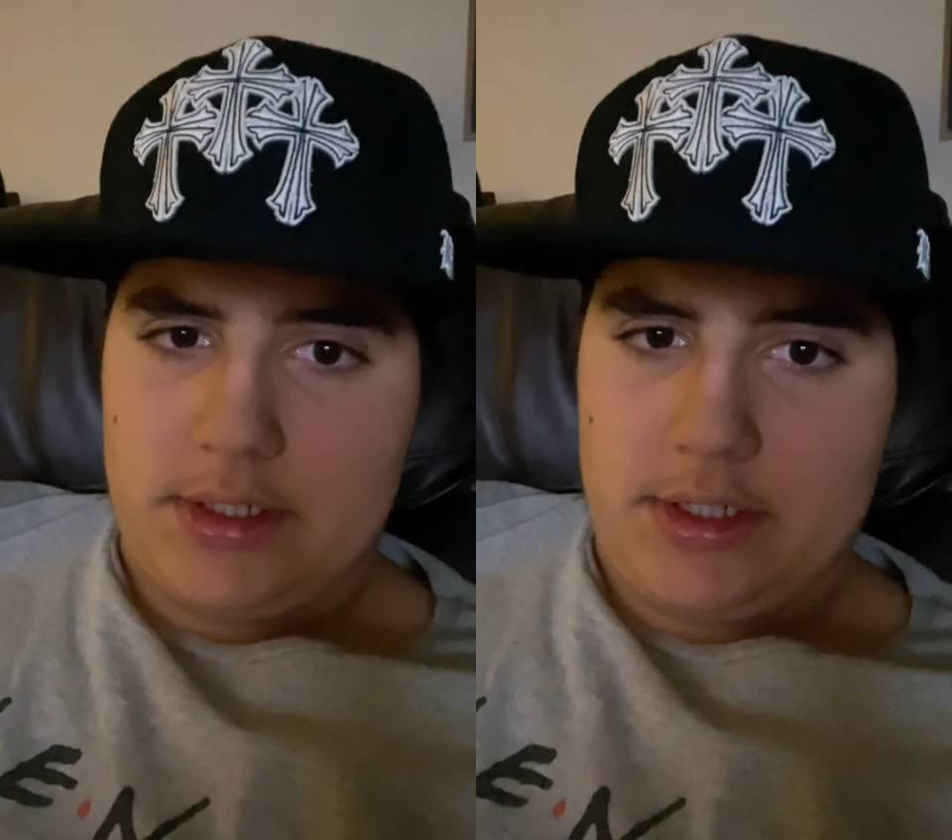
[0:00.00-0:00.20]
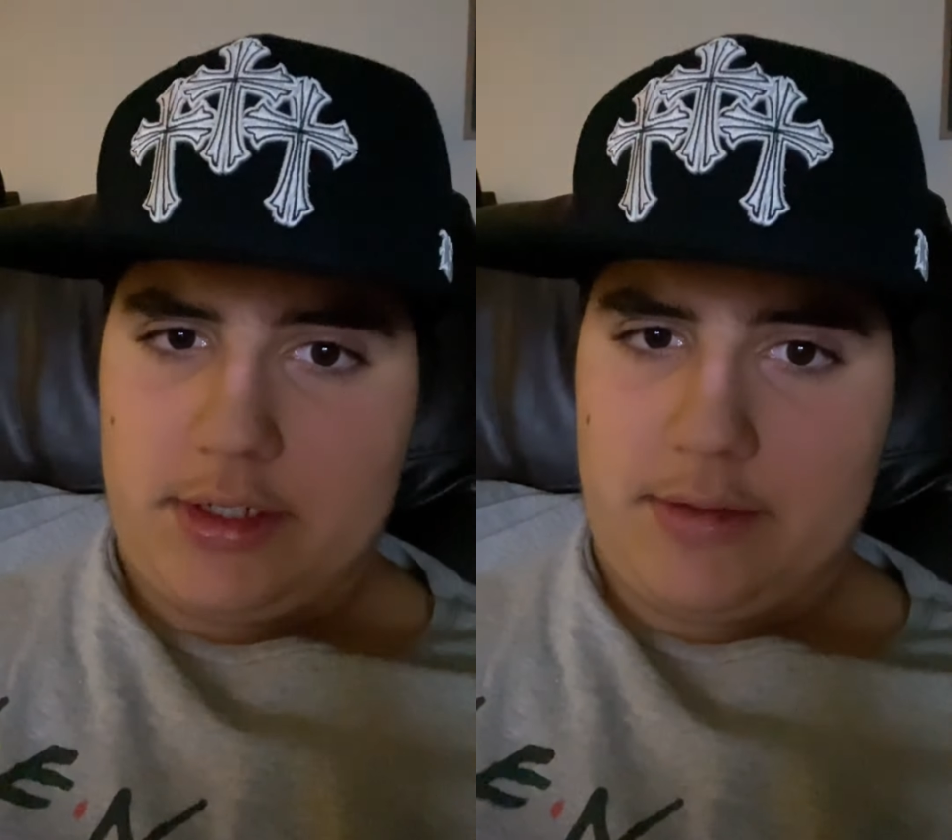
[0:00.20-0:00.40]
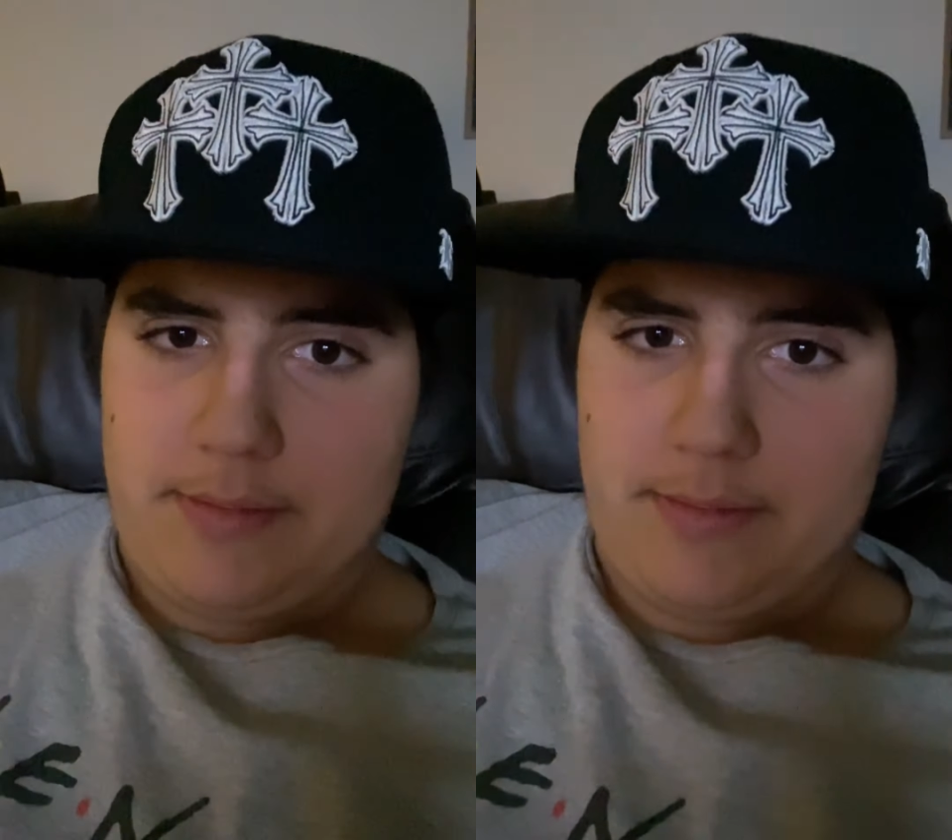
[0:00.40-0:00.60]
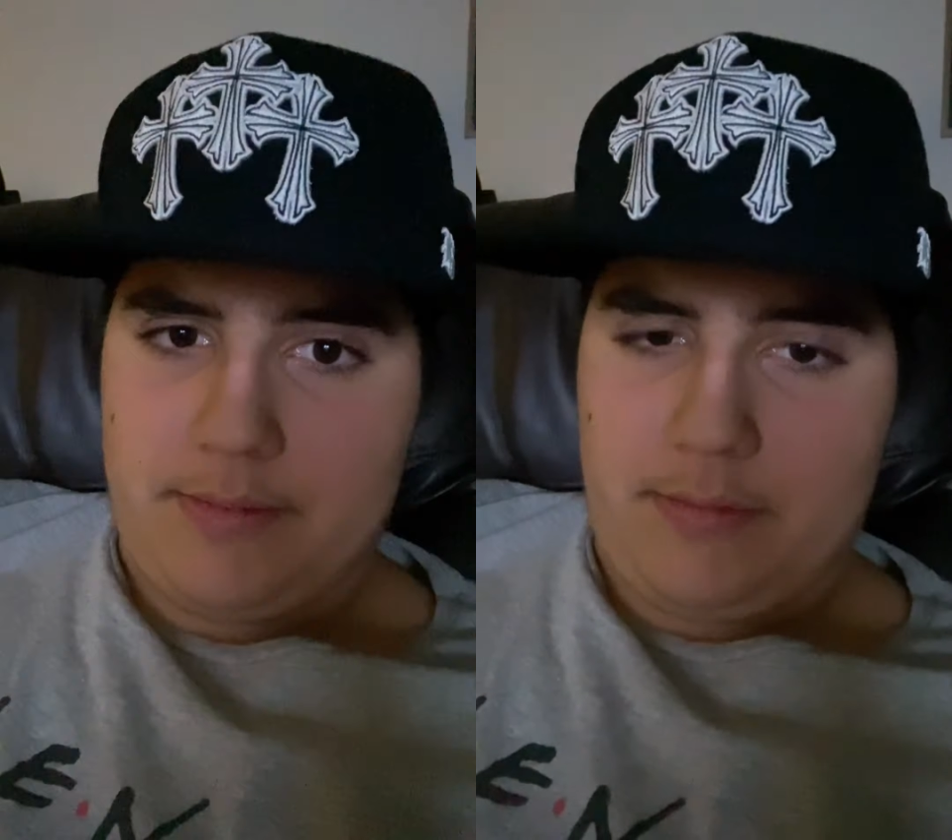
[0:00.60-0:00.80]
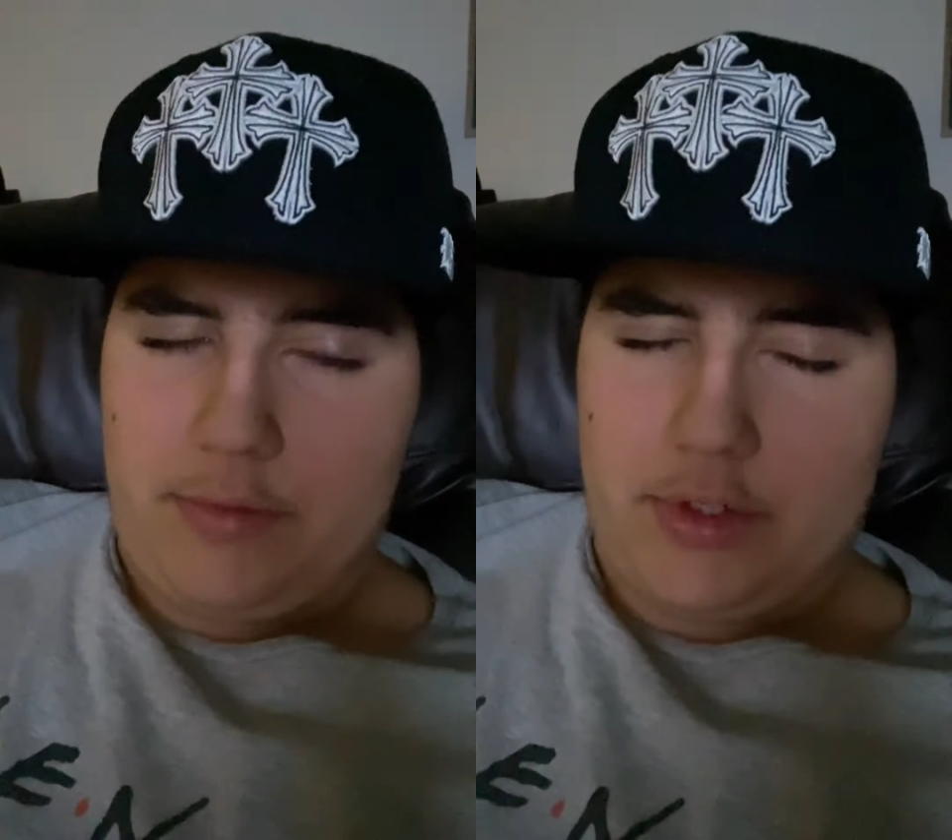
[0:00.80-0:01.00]

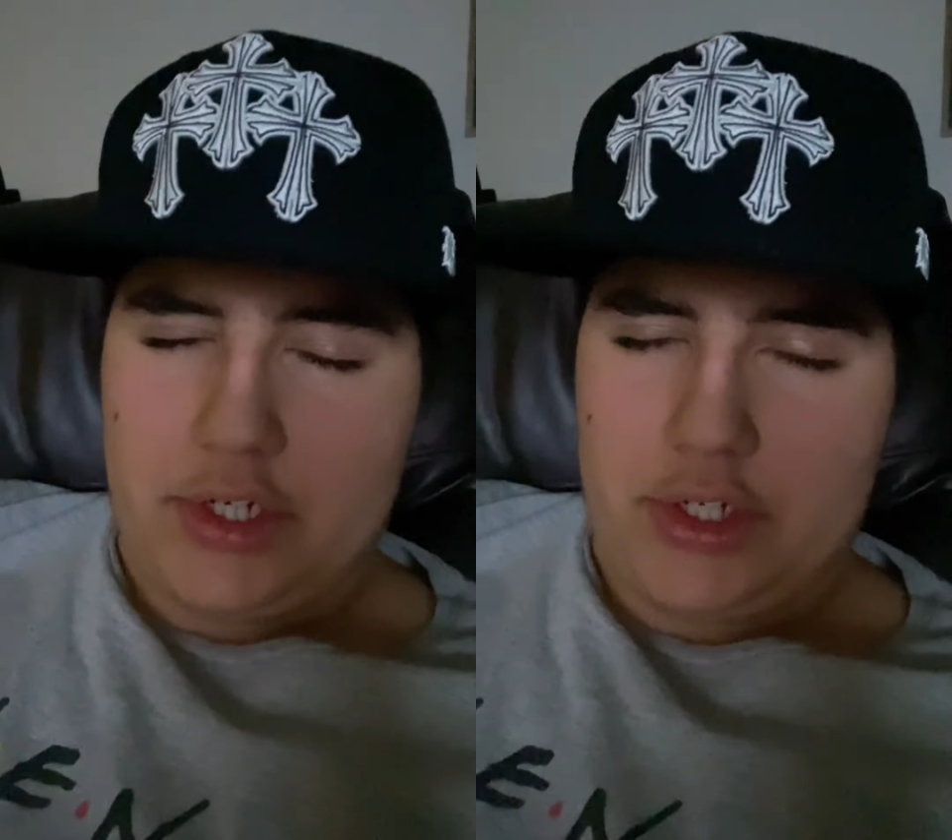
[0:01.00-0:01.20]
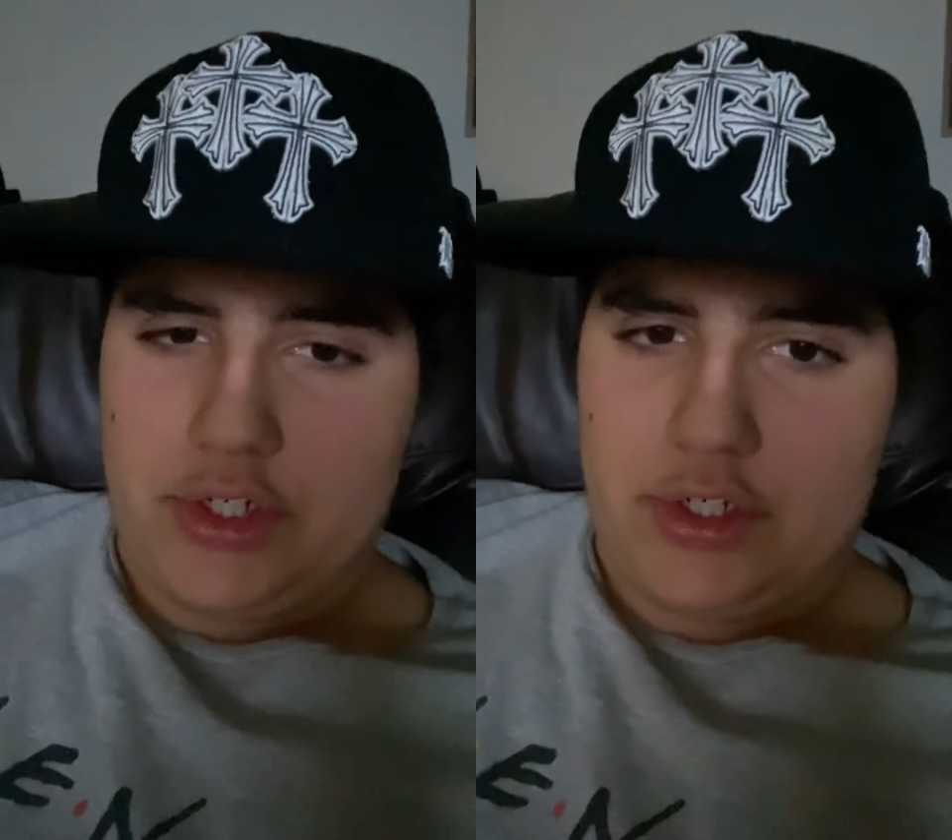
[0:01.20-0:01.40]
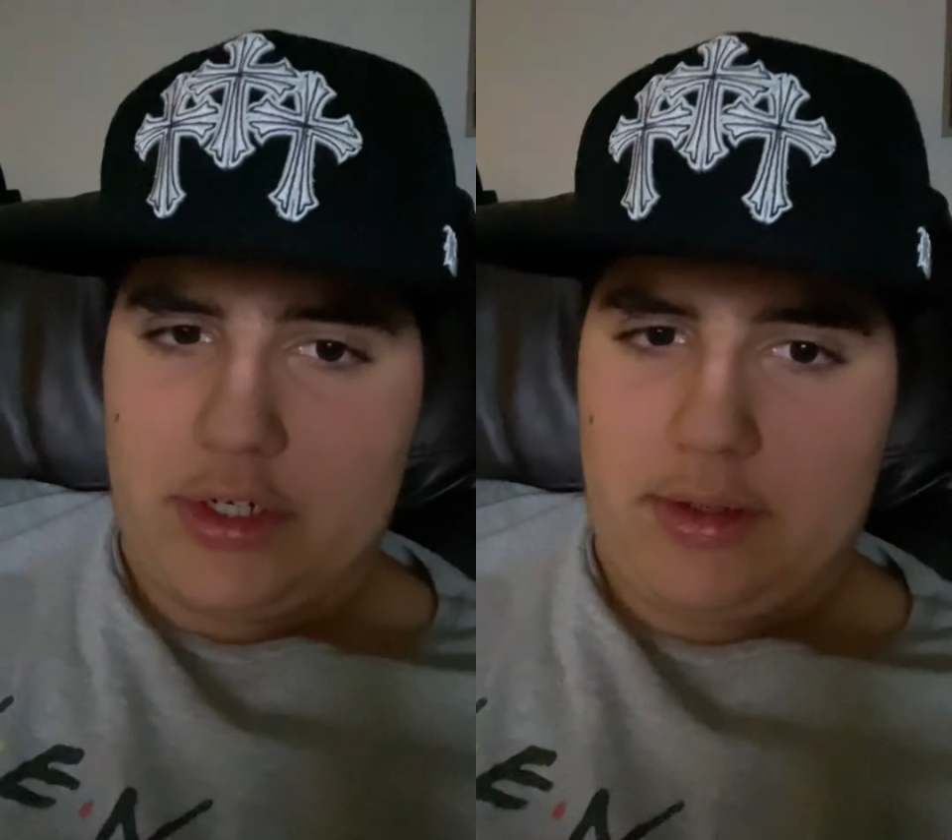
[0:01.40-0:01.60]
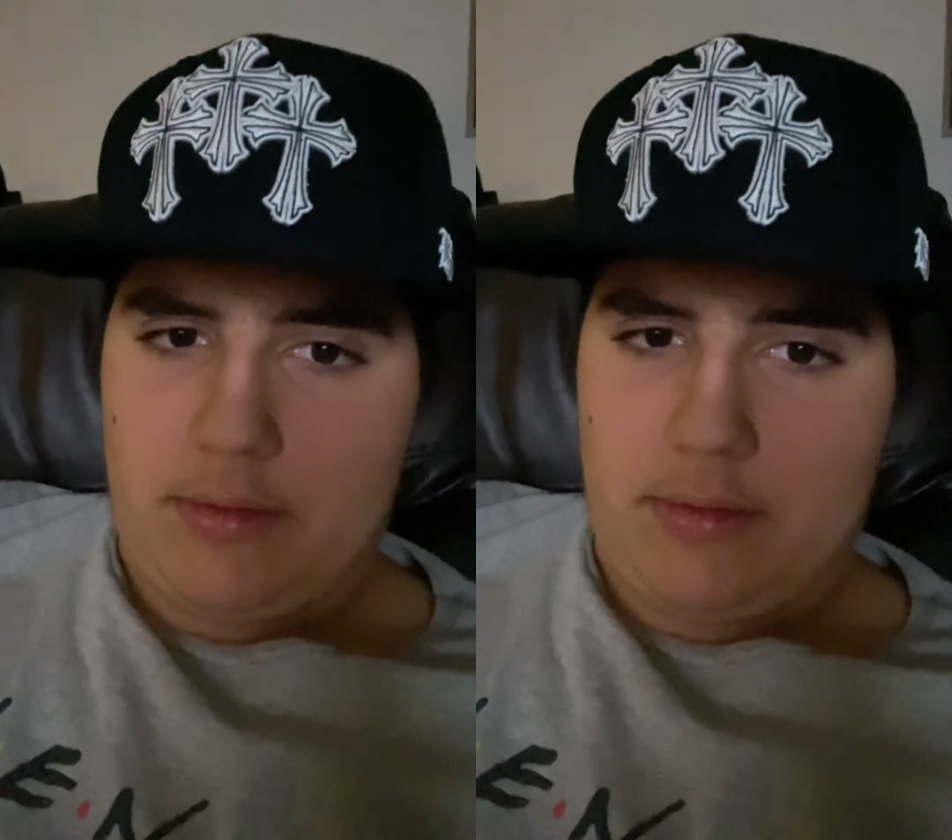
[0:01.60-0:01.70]
Um, which it should, it,